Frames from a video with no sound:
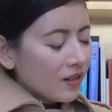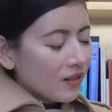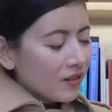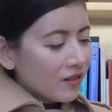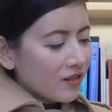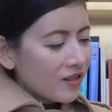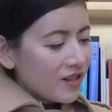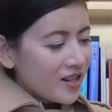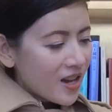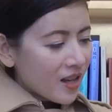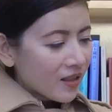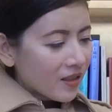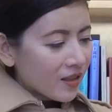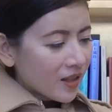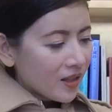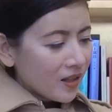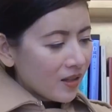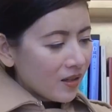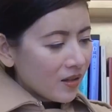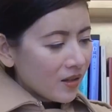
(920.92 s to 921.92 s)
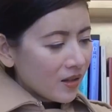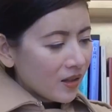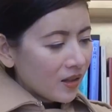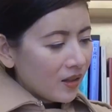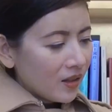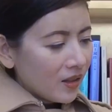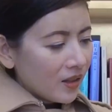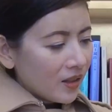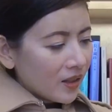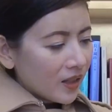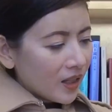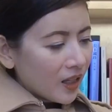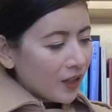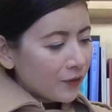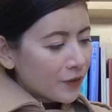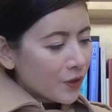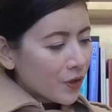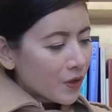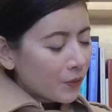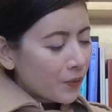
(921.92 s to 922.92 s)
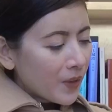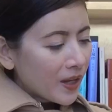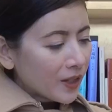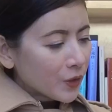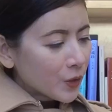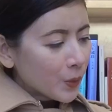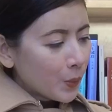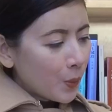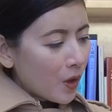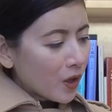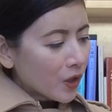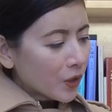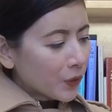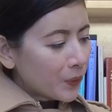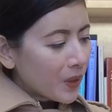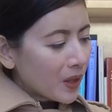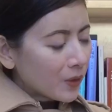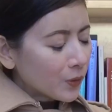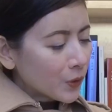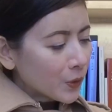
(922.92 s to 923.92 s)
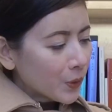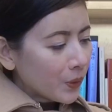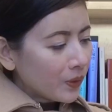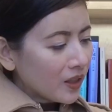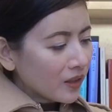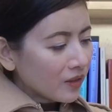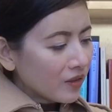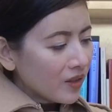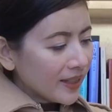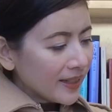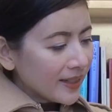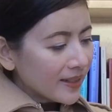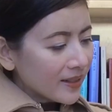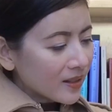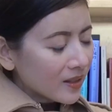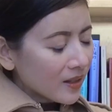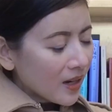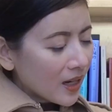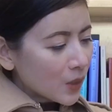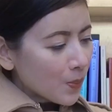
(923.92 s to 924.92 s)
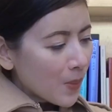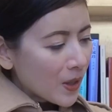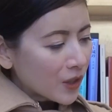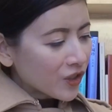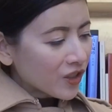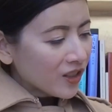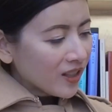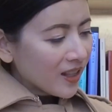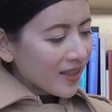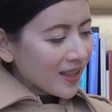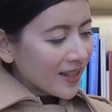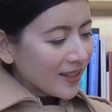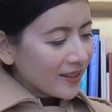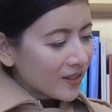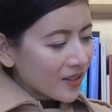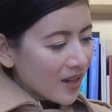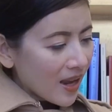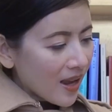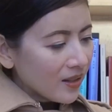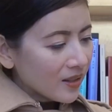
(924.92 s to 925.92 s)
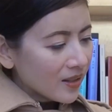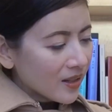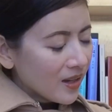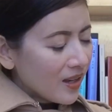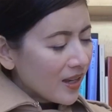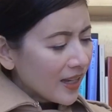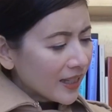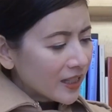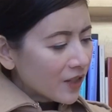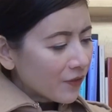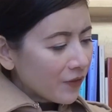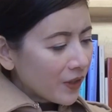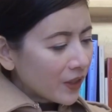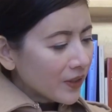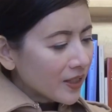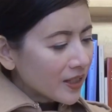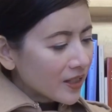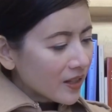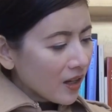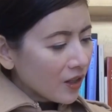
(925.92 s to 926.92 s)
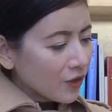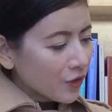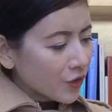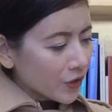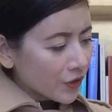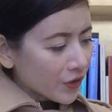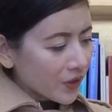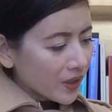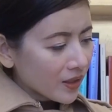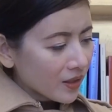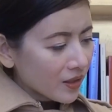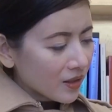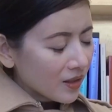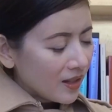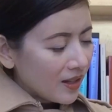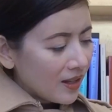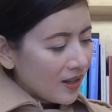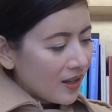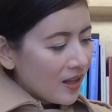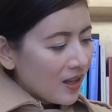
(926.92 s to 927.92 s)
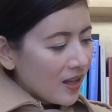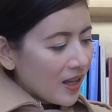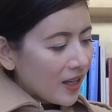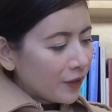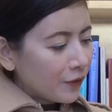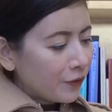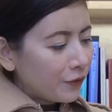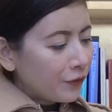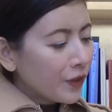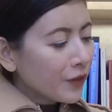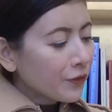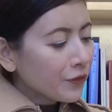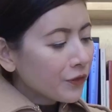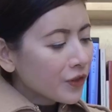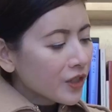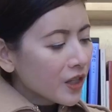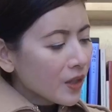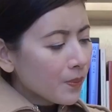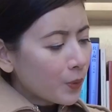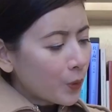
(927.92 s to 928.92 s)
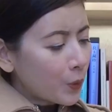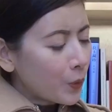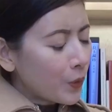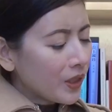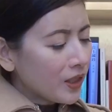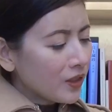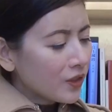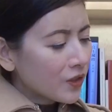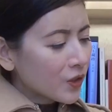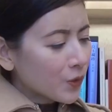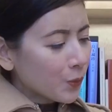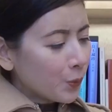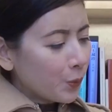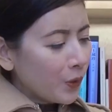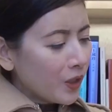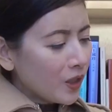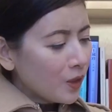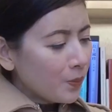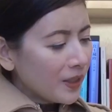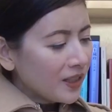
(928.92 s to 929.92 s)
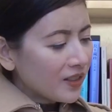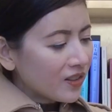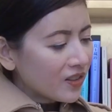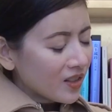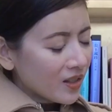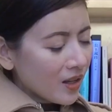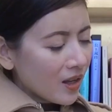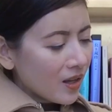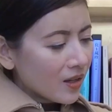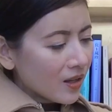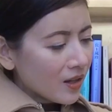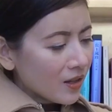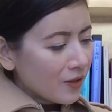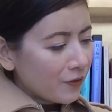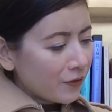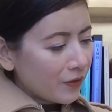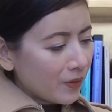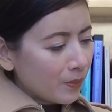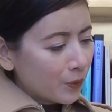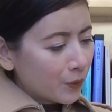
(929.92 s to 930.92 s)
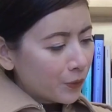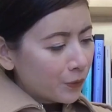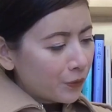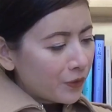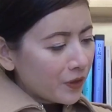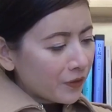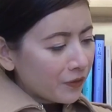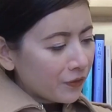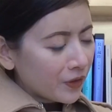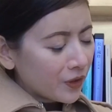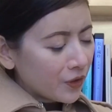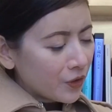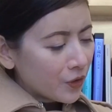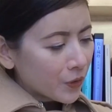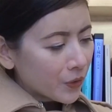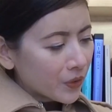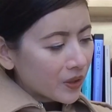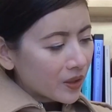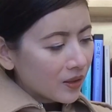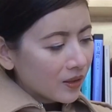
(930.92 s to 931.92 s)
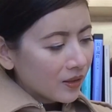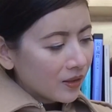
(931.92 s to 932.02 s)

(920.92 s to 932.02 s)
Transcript: Nothing gives you the right to walk around school at night, especially these days. It's very dangerous. And 50 points will be taken from Gryffindor.